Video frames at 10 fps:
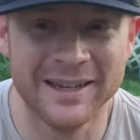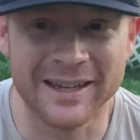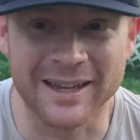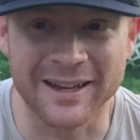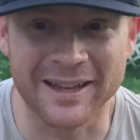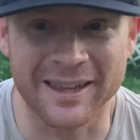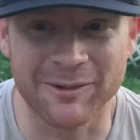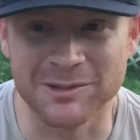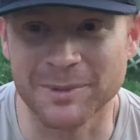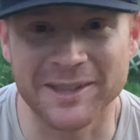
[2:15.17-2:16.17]
and that
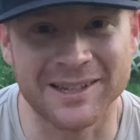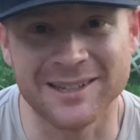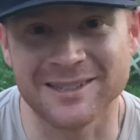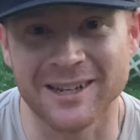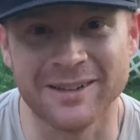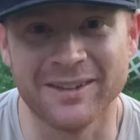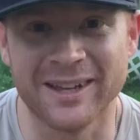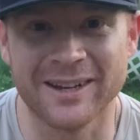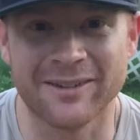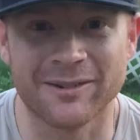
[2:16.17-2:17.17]
was about the extent of it. I
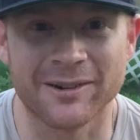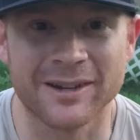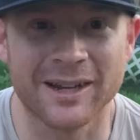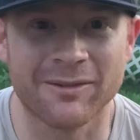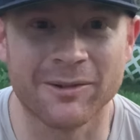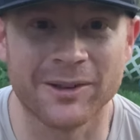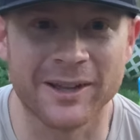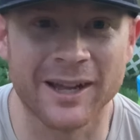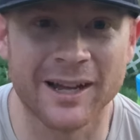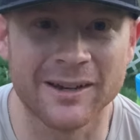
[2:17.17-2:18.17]
never really
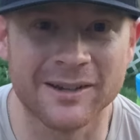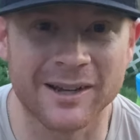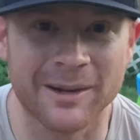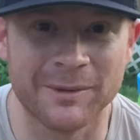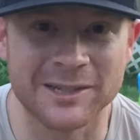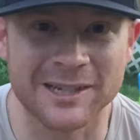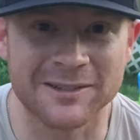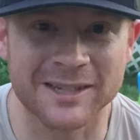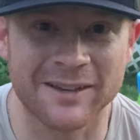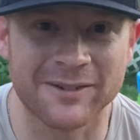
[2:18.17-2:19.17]
got much
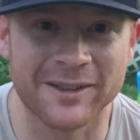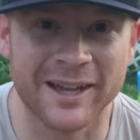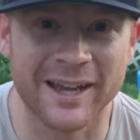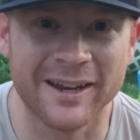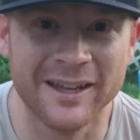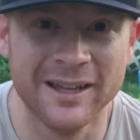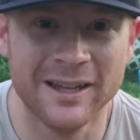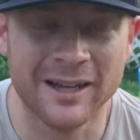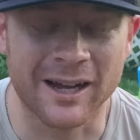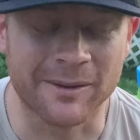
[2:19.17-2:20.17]
else after that.
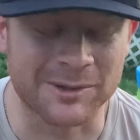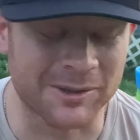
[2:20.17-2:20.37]
So